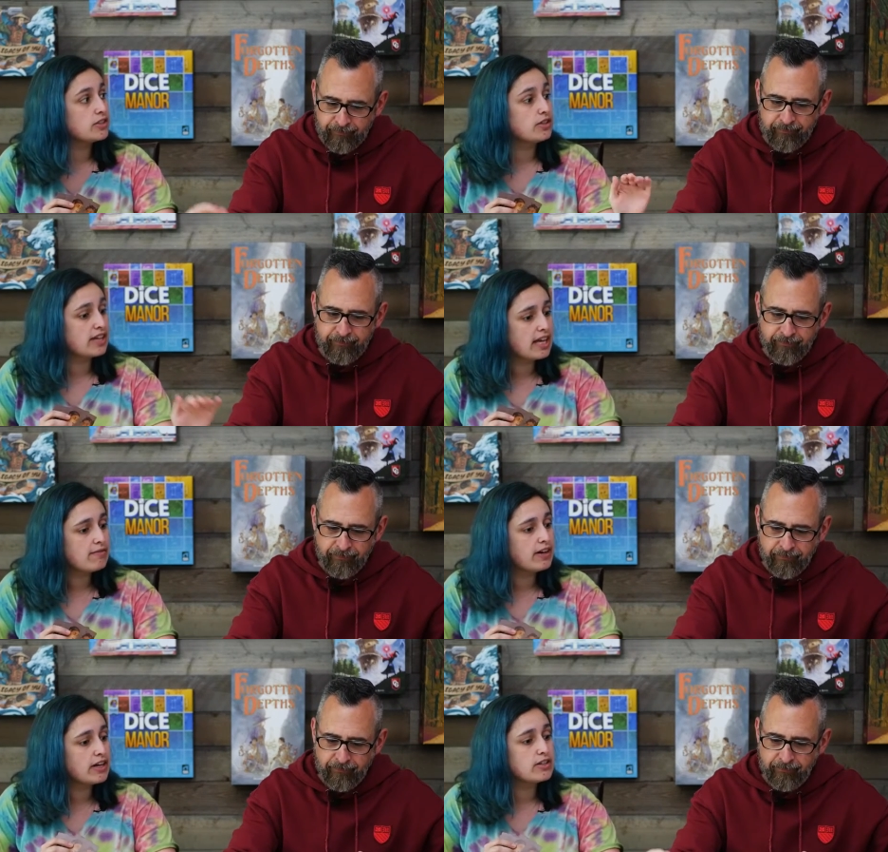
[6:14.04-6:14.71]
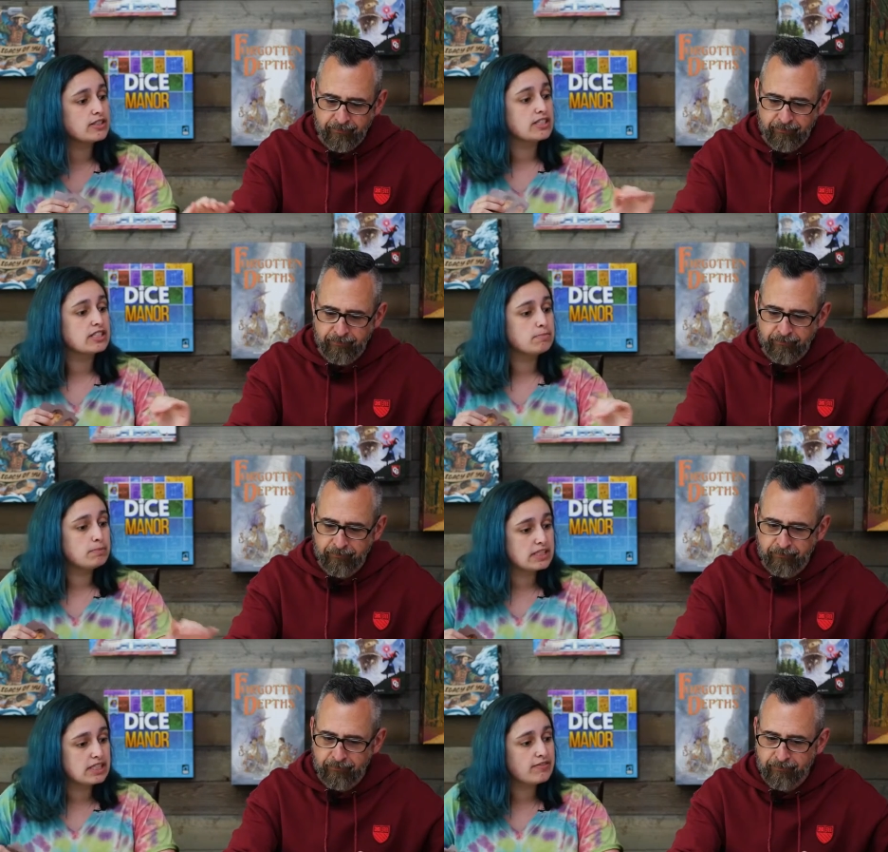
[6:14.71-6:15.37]
Speaker 1: So the campfire is a
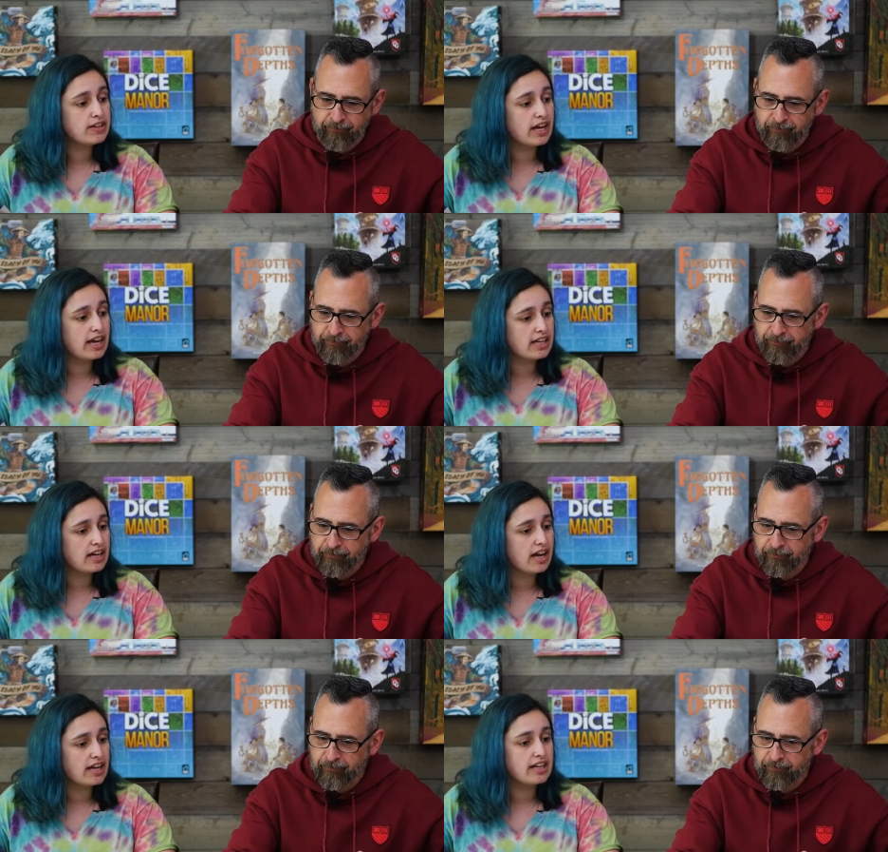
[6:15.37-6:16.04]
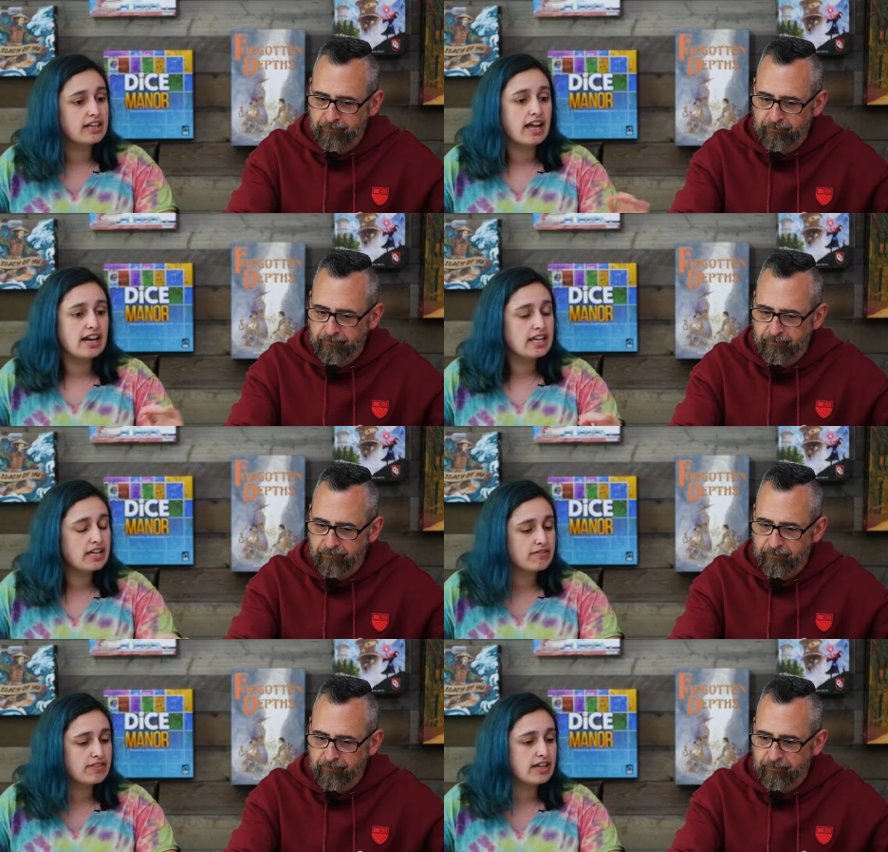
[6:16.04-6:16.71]
specific icon in any
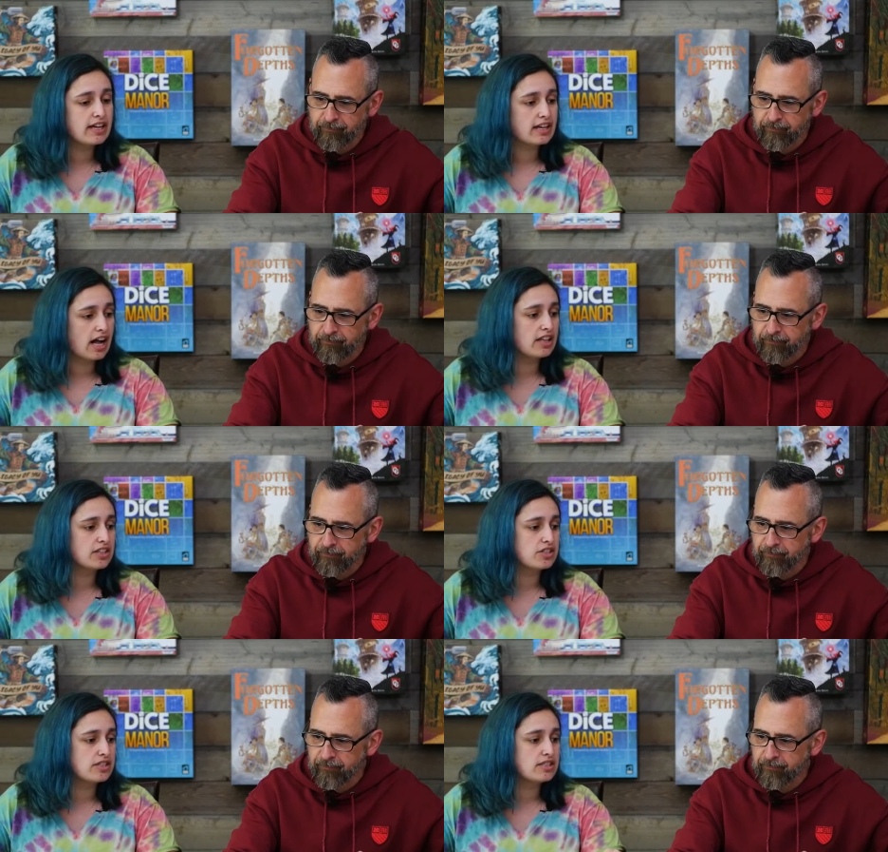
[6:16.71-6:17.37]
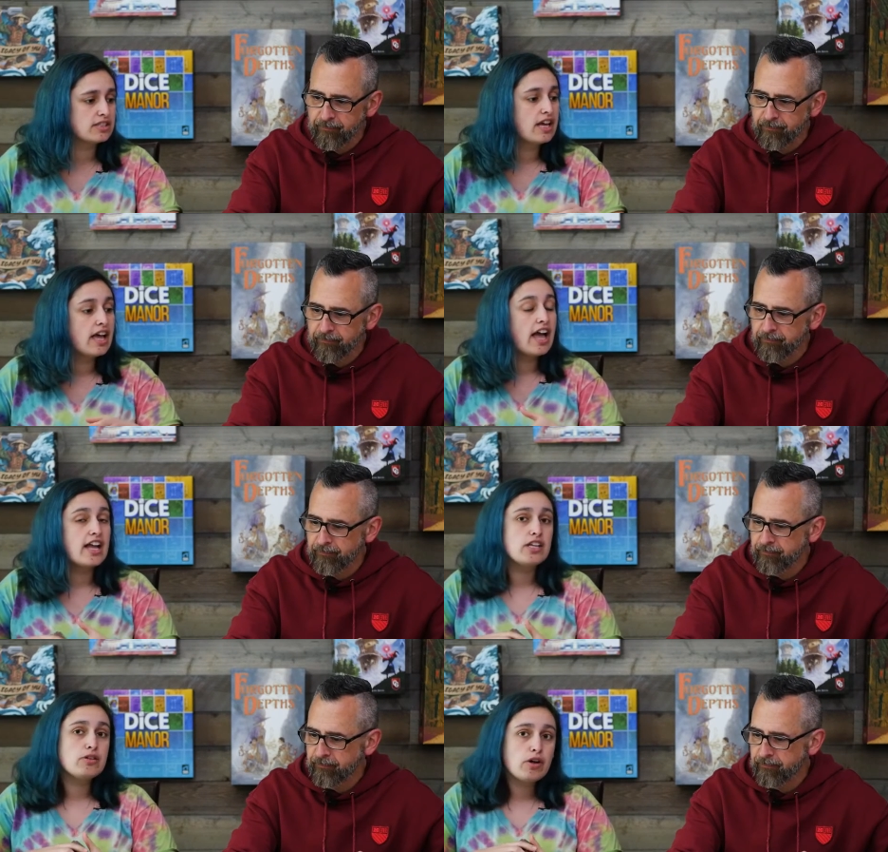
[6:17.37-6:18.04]
of the ecologies,
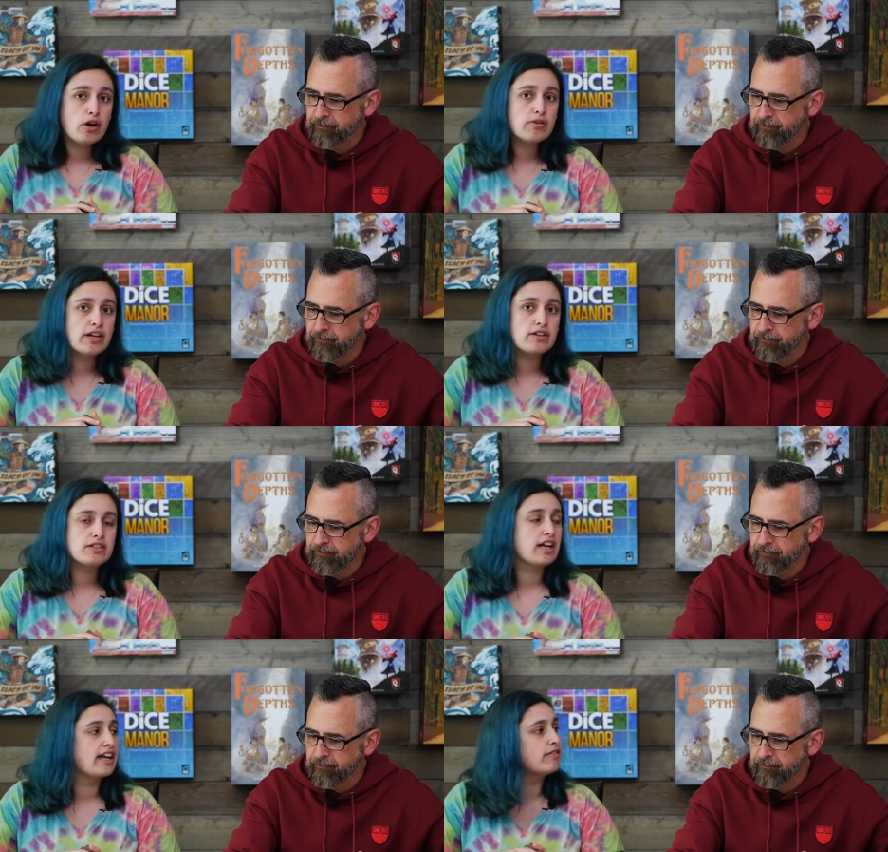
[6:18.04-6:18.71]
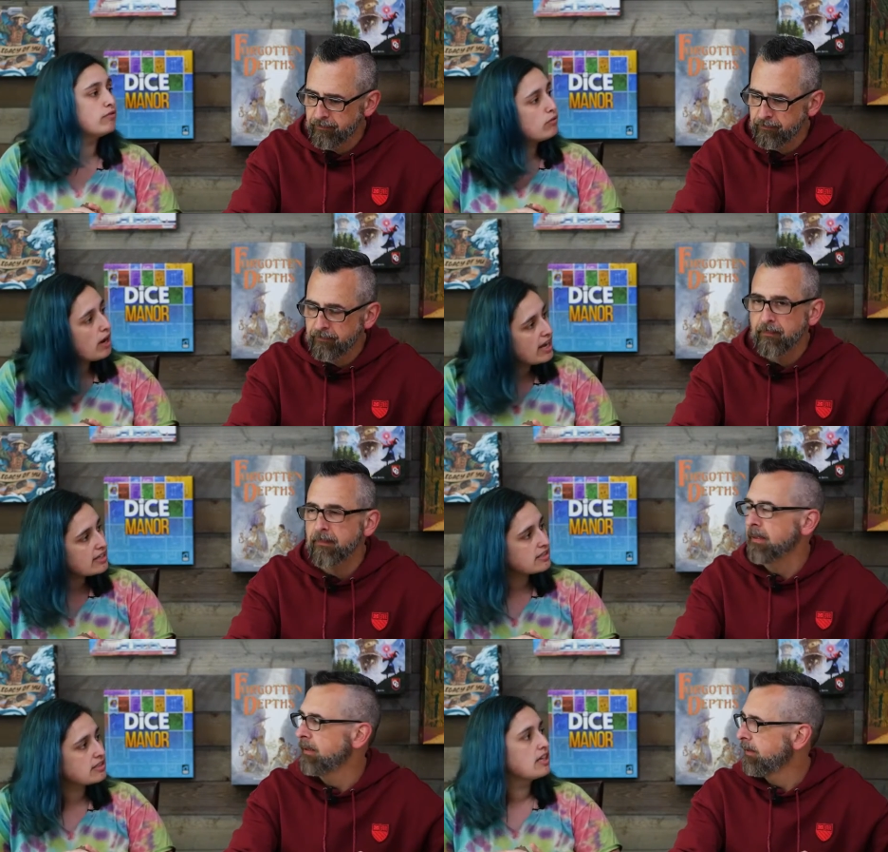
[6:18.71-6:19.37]
and you go there to kind of
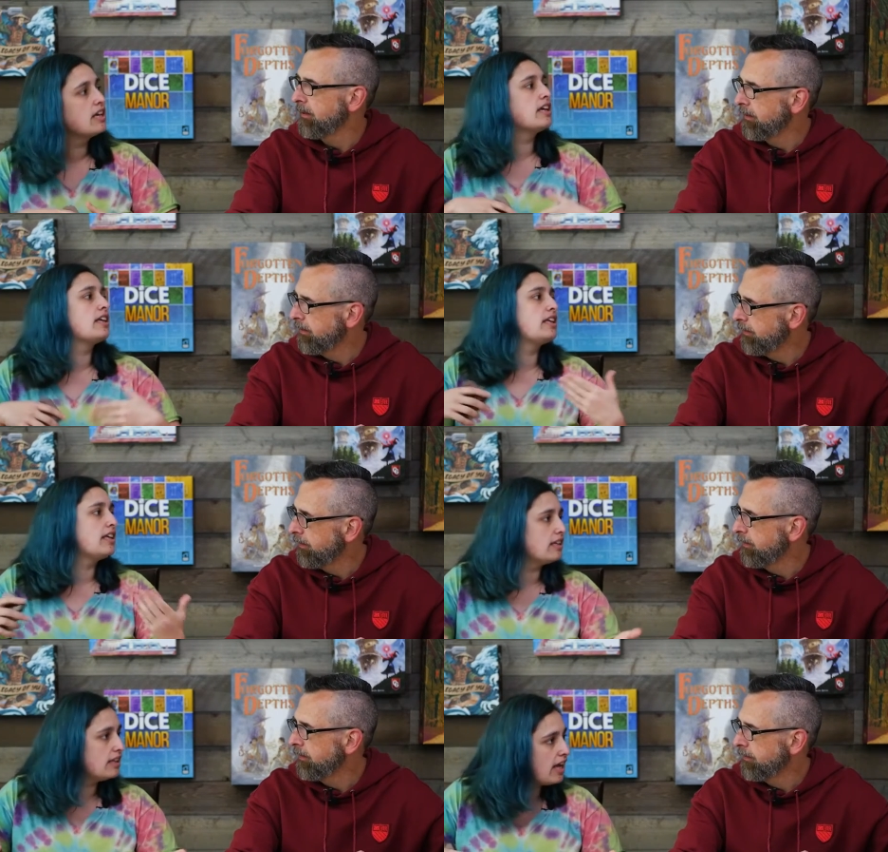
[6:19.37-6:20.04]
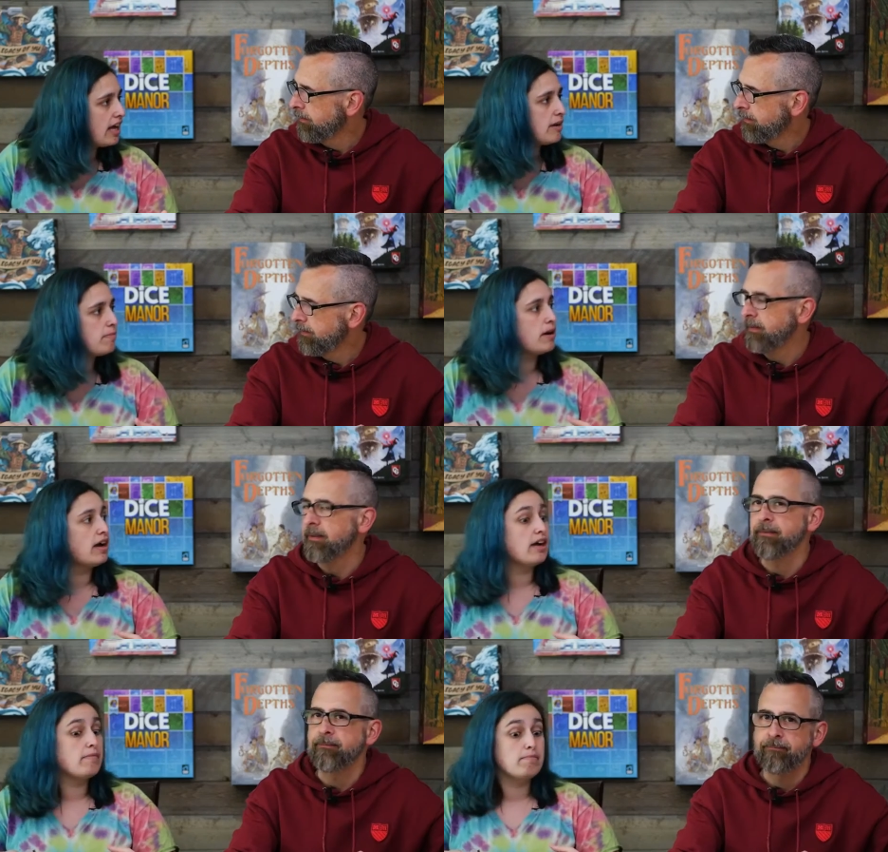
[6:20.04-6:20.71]
rest heal up.
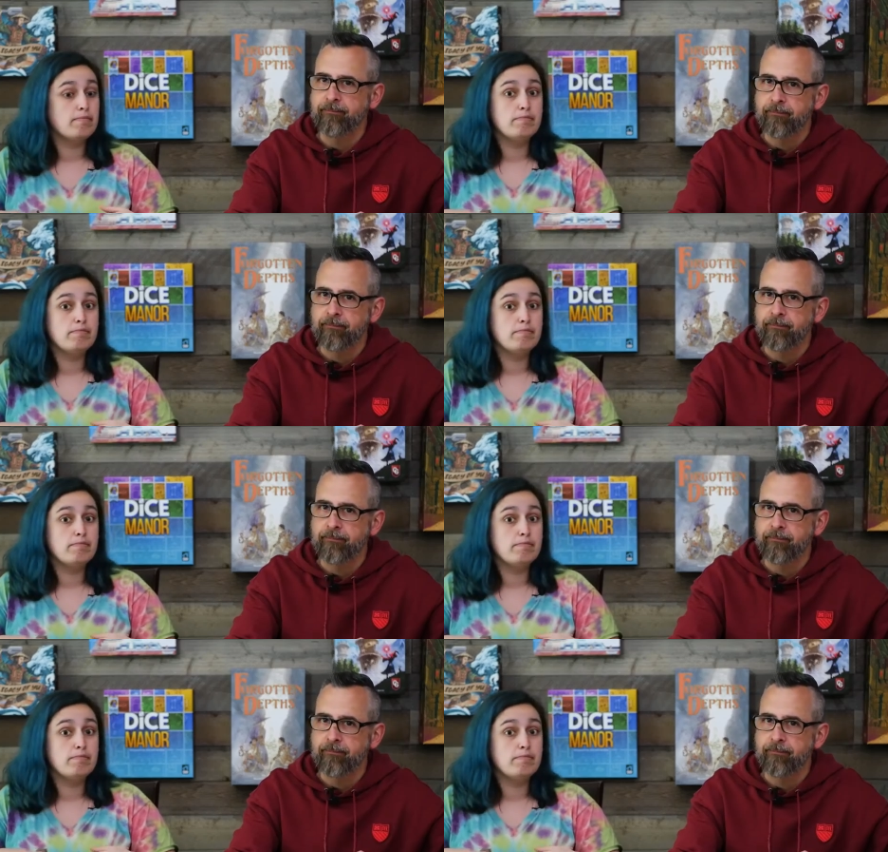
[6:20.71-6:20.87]
Yeah. Um,